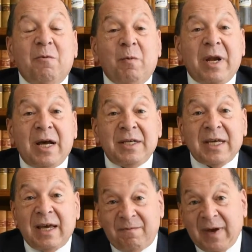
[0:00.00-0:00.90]
When I
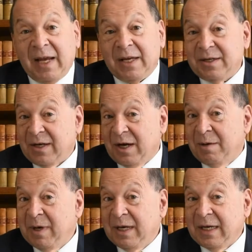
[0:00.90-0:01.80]
say valid, I
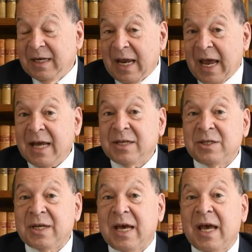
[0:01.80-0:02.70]
mean it has
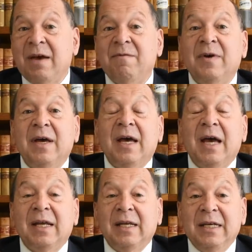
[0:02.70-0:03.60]
to have
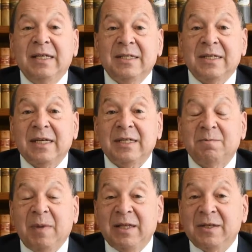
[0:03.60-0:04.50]
at least 6
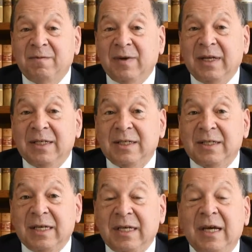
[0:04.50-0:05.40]
months
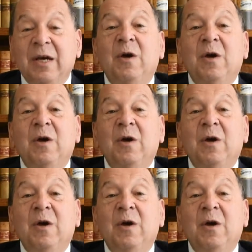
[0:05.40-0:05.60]
validity